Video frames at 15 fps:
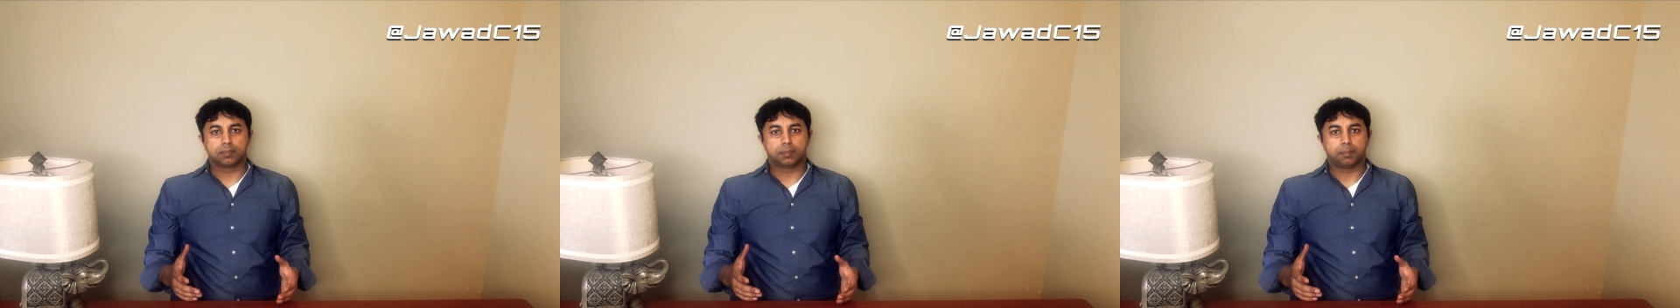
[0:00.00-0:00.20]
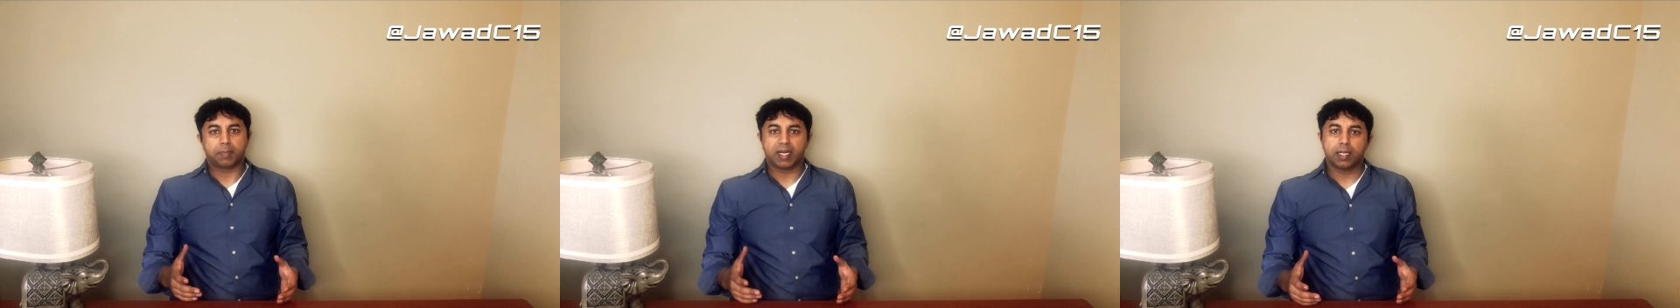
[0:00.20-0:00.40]

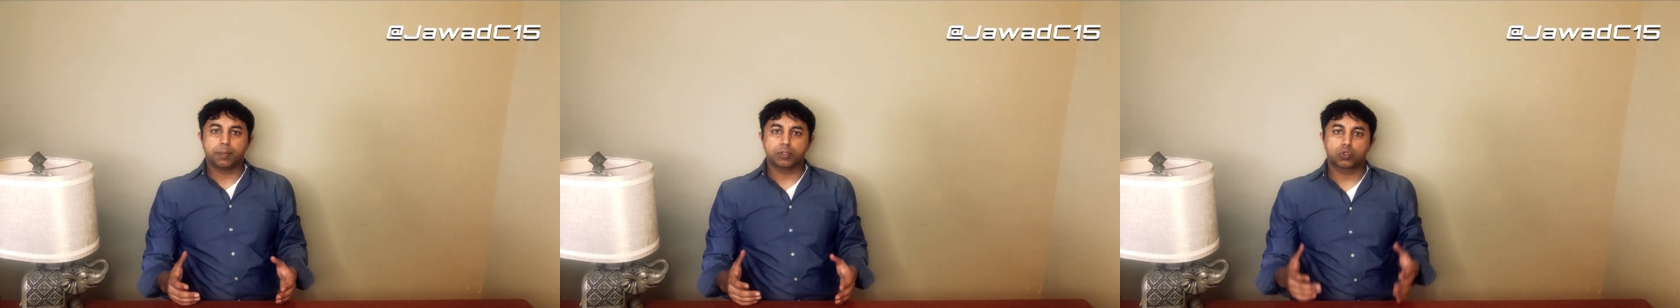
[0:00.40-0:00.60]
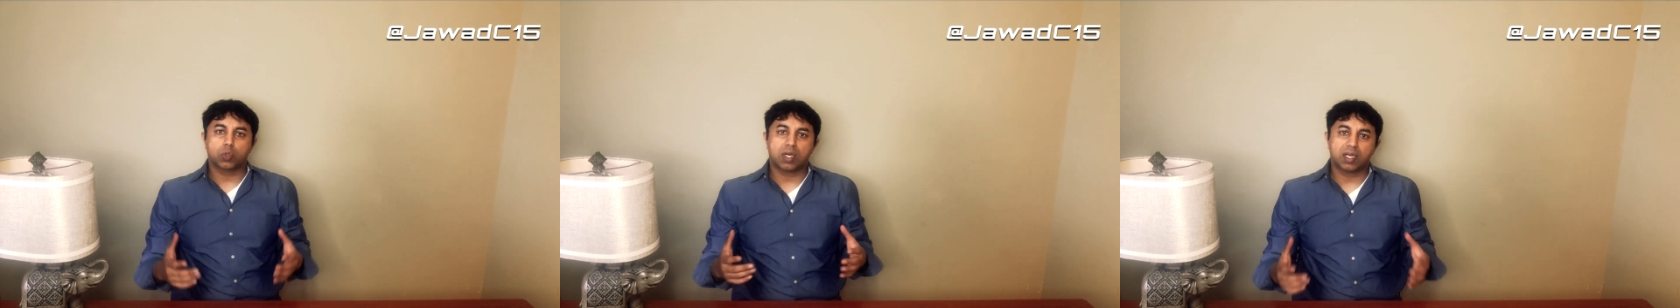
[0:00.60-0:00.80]
My name
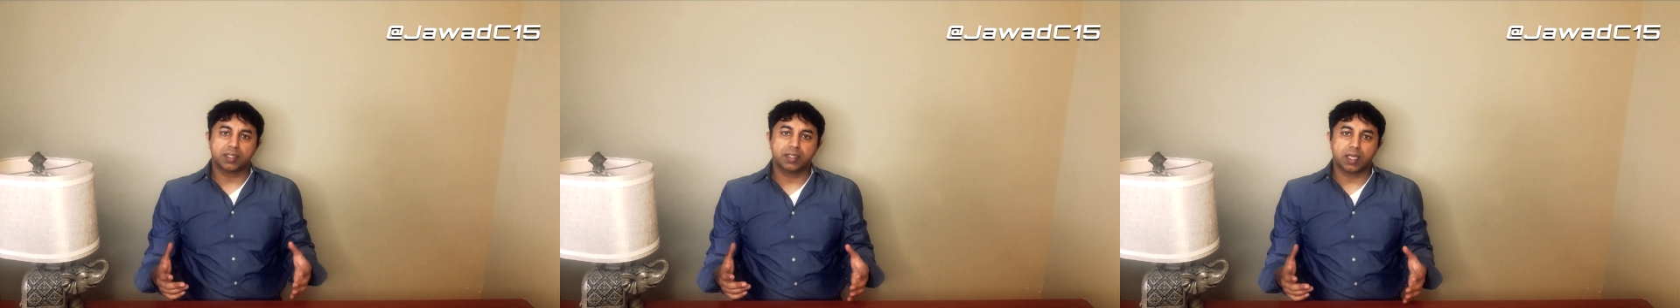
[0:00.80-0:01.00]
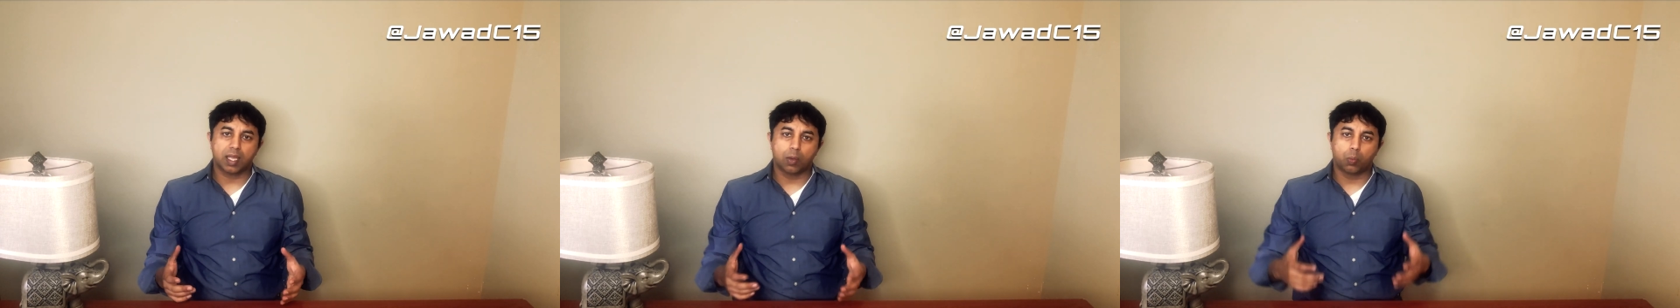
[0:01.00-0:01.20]
is
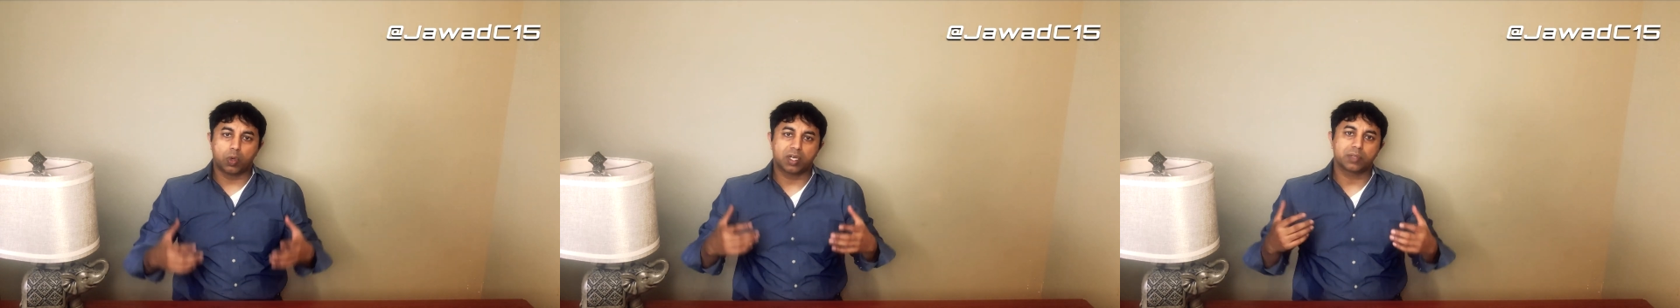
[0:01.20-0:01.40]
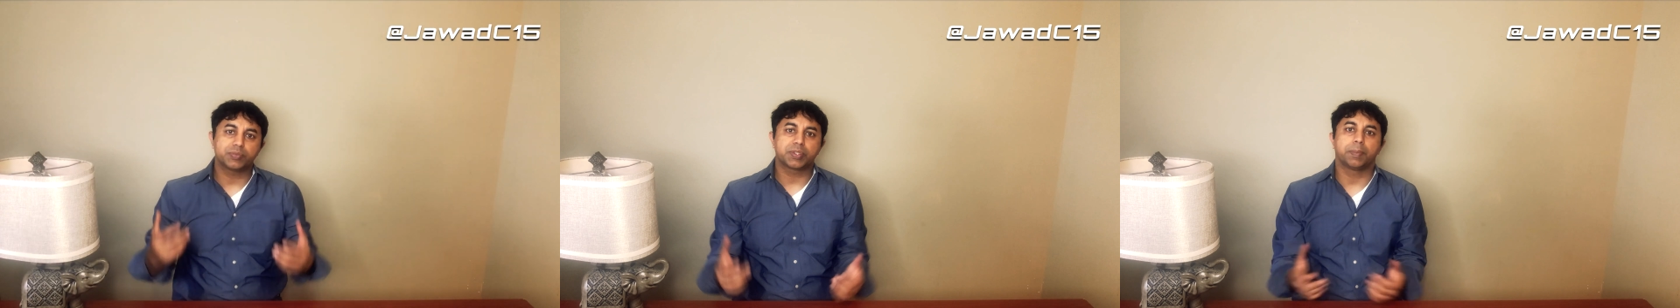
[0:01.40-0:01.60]
Jawad and
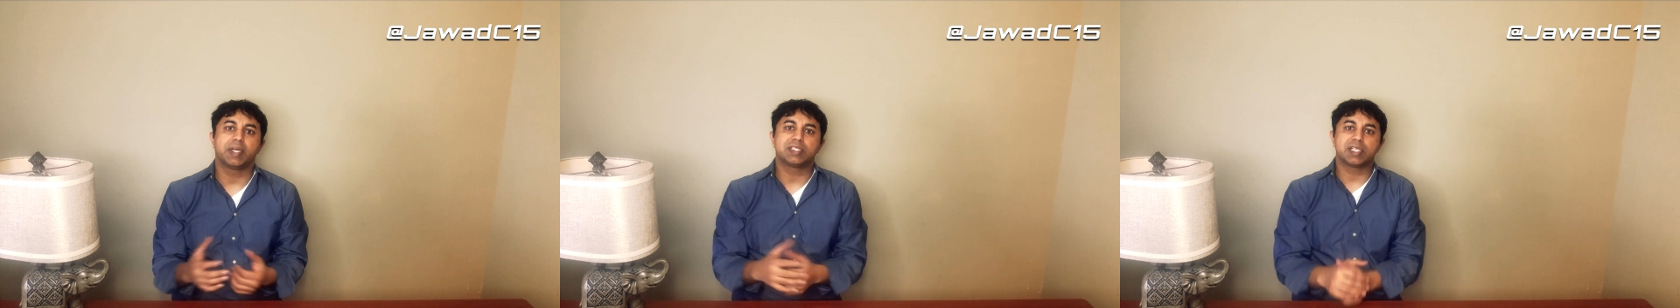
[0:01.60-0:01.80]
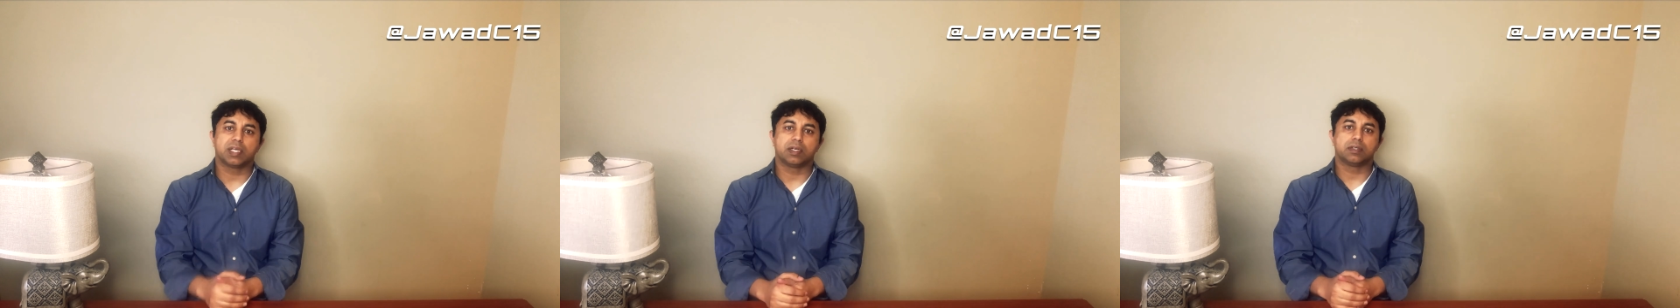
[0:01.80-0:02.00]
welcome to my
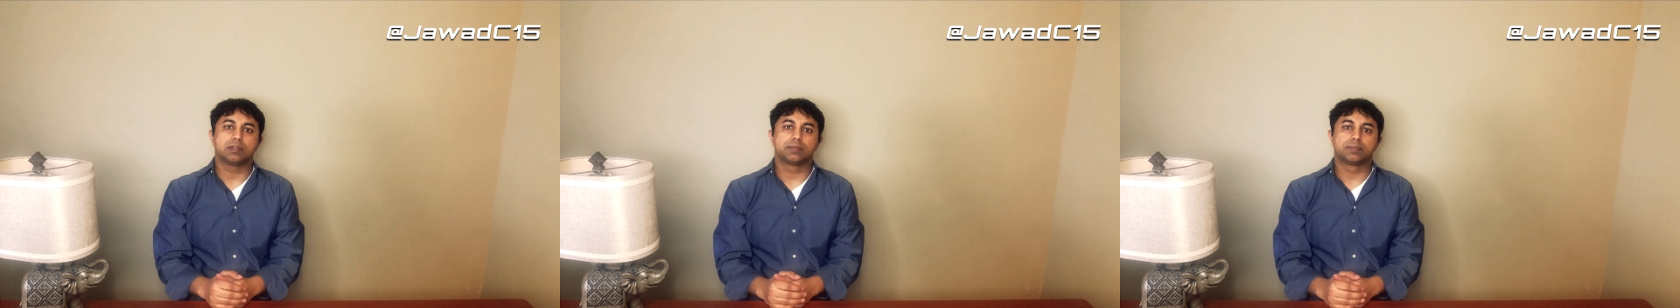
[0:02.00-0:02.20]
channel.